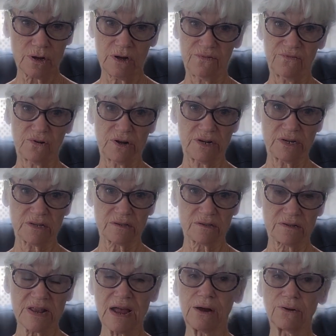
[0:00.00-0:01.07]
coverings.
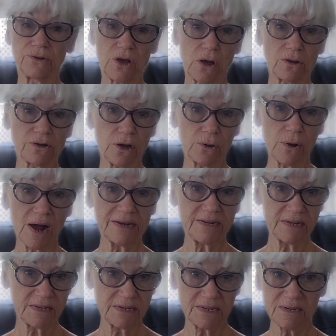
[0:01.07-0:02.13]
Now, y'all know I
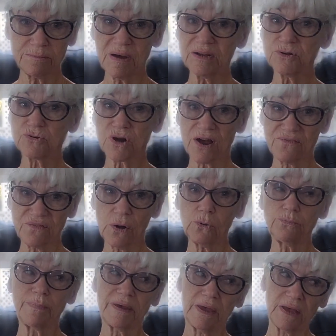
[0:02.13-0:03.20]
did get my
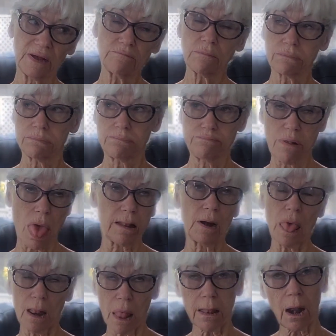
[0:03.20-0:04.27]
trifold bed. Blah,
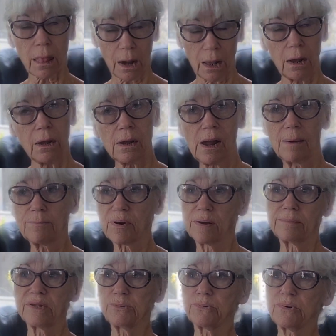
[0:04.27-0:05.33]
blah, blah, I'm
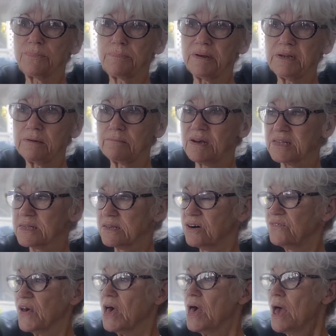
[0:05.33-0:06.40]
probably repeating
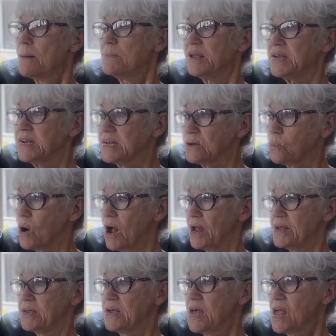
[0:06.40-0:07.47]
myself. But
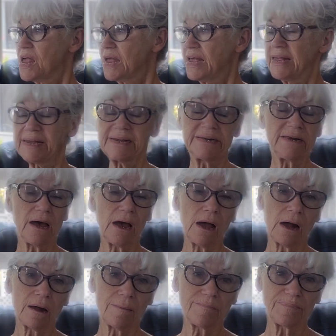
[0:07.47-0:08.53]
anyway, and
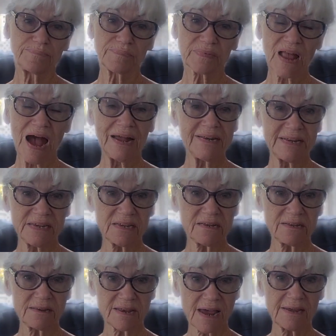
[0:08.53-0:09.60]
um, I
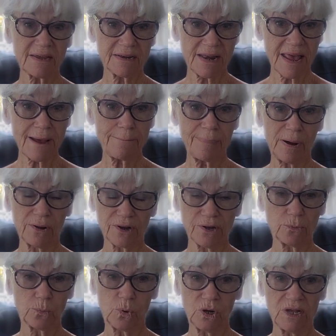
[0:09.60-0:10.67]
did take a nap on
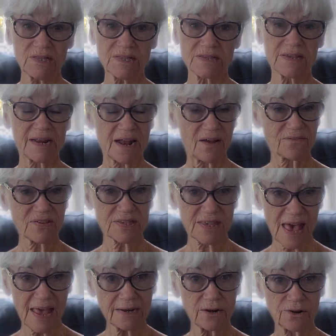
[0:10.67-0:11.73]
it once, and I've
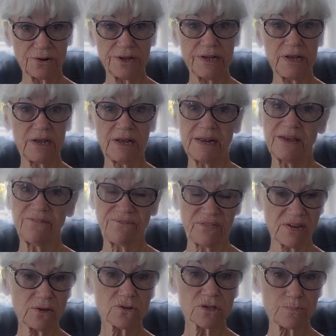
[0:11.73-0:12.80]
sat on it, and it
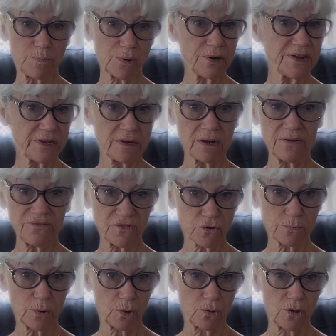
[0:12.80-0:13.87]
feels pretty
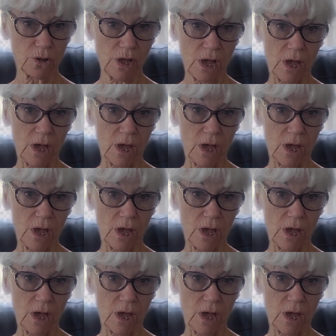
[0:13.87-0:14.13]
comfortable.